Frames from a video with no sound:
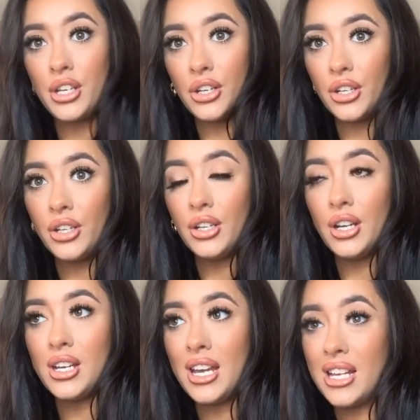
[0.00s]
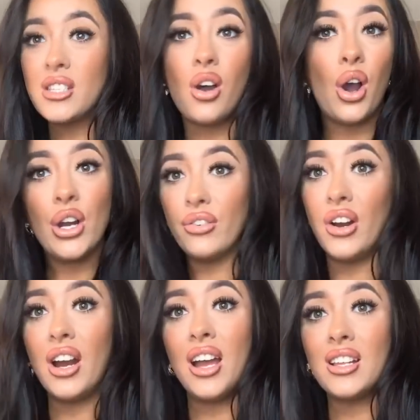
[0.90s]
do? It's out of our
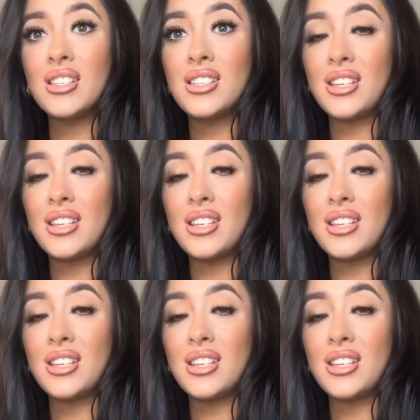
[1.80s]
hands.